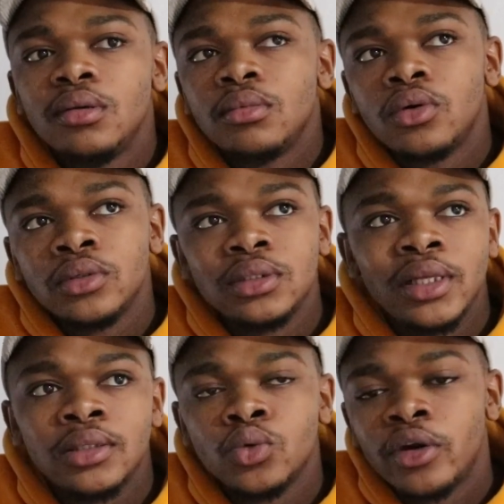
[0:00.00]
because
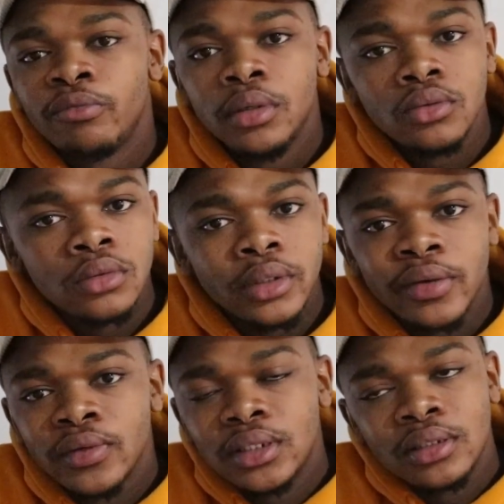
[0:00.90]
that's what I've been doing
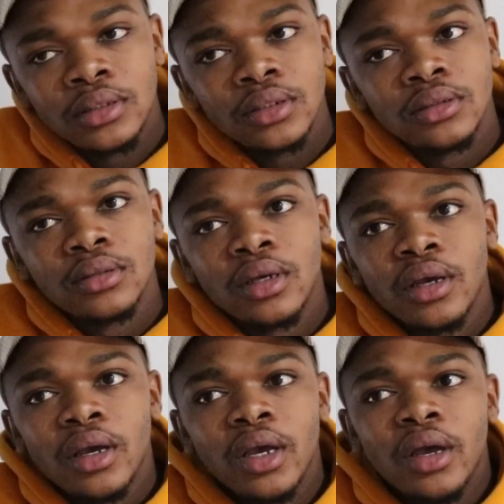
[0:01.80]
ever since
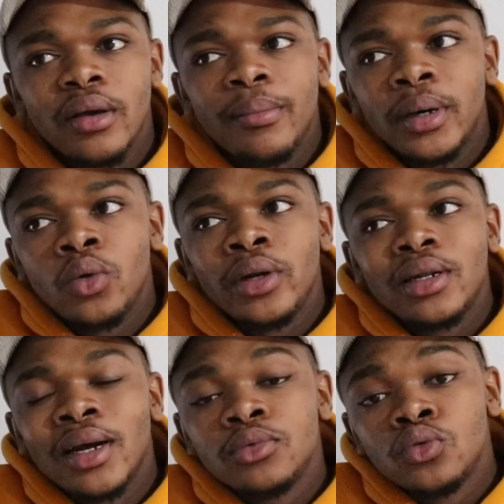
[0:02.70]
but when it
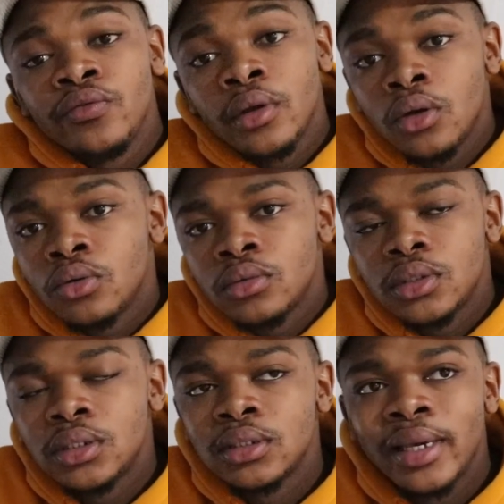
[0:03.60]
comes to videos
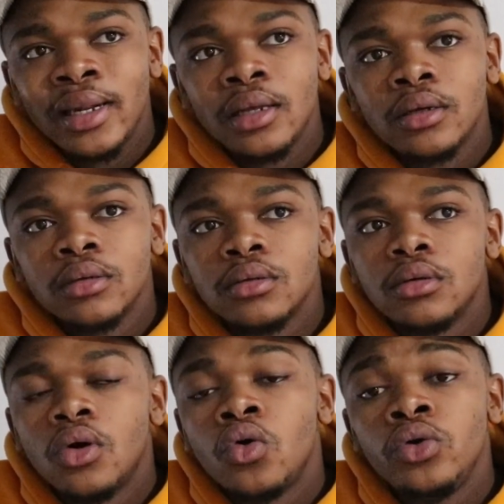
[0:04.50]
is getting
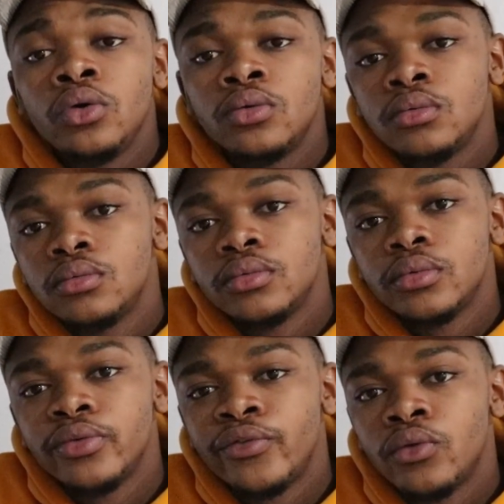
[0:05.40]
audio
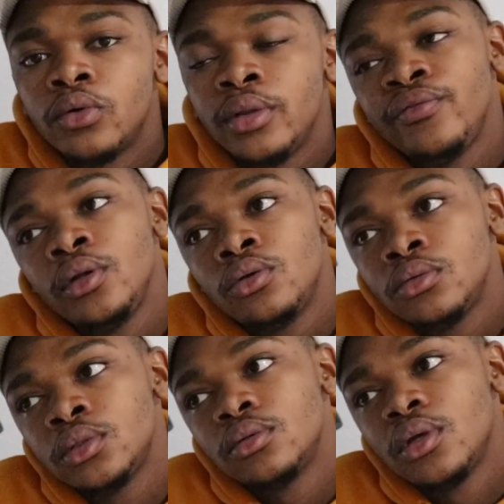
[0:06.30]
for the videos